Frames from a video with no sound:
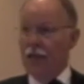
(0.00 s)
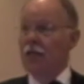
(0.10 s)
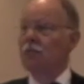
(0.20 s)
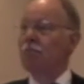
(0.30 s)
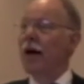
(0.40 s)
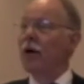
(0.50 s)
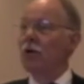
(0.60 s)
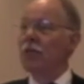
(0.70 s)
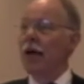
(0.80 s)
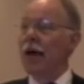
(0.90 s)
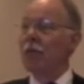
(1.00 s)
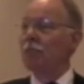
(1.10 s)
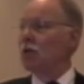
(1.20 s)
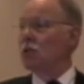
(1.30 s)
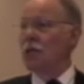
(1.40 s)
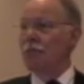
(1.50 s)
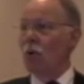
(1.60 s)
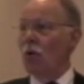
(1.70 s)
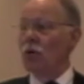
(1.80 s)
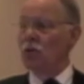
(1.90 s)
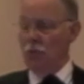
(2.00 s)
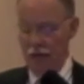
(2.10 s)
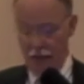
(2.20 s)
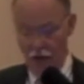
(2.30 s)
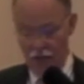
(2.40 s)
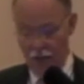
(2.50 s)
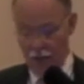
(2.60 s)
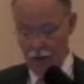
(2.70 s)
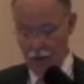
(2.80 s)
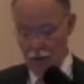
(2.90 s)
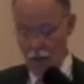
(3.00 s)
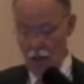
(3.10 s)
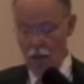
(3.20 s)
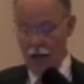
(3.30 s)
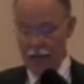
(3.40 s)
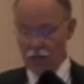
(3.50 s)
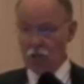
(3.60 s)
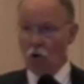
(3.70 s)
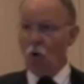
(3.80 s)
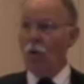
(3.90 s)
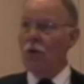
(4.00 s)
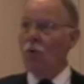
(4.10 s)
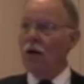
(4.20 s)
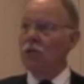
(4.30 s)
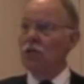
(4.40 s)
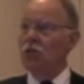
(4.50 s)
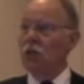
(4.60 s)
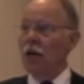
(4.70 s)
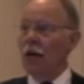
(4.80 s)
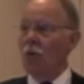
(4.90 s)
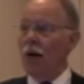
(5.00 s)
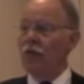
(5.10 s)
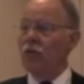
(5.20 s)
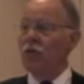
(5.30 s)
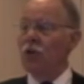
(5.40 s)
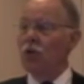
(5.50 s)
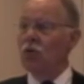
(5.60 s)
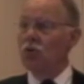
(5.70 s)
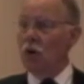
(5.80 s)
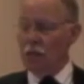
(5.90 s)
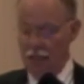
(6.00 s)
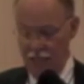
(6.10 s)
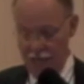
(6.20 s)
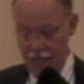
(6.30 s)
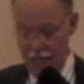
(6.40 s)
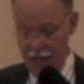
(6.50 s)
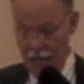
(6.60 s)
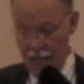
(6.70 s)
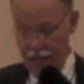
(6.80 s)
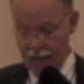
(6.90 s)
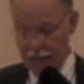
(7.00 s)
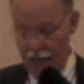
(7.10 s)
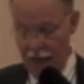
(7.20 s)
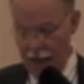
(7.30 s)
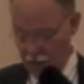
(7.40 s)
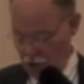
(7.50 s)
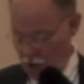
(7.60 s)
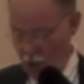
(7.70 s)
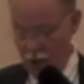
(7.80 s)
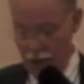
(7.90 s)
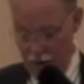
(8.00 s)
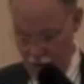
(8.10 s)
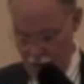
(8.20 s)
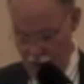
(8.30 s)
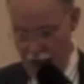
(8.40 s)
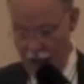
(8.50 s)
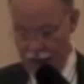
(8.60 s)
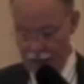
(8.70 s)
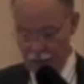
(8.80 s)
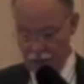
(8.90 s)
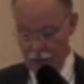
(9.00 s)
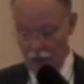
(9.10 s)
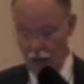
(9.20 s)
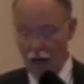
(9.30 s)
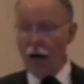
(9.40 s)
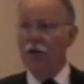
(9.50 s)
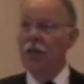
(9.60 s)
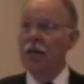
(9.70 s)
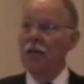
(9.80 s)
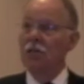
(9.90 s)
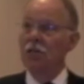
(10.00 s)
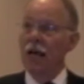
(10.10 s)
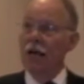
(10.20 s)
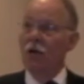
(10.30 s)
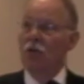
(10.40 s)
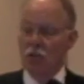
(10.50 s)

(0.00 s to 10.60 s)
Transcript: is better than placebo or doing nothing. And so we want to study whether the new drug T is as good as uh, the standard